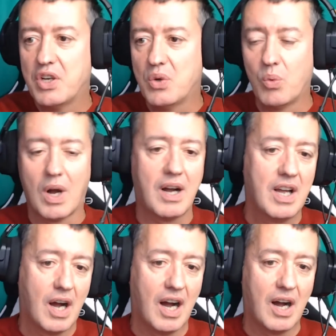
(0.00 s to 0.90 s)
you were
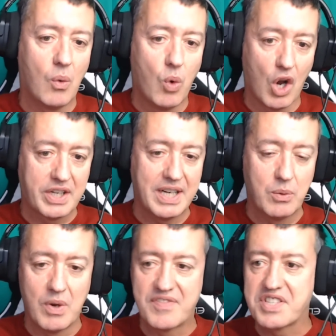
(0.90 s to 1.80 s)
working
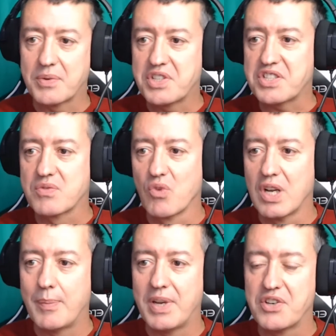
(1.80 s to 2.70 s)
with, so just
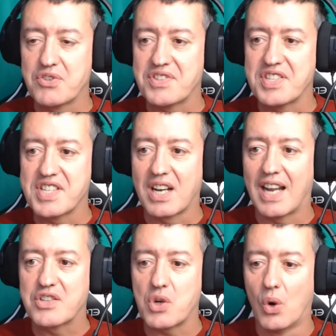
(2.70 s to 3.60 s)
really be interested to
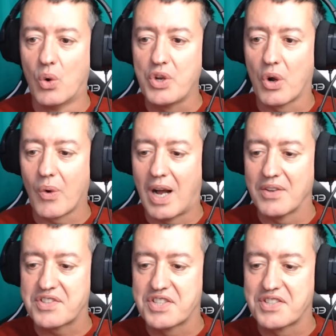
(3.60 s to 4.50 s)
collect all your
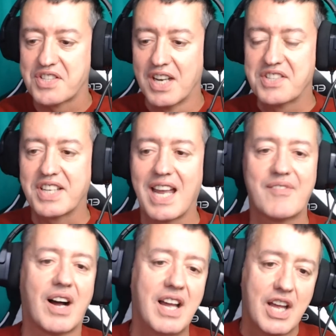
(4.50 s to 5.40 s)
answers
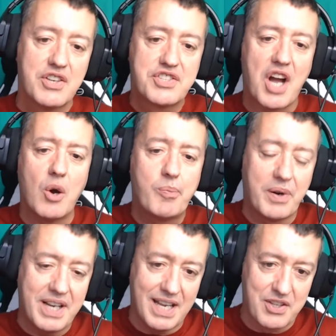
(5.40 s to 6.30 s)
together. Don't
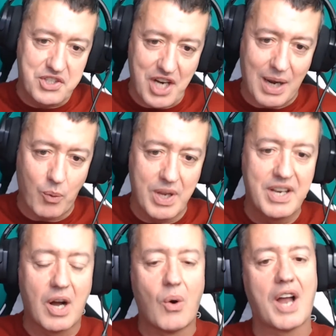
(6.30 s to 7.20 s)
put it in the chat
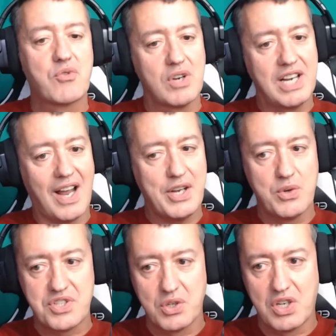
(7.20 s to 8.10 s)
window. I'd really like you
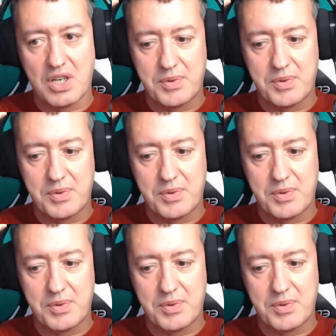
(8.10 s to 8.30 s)
to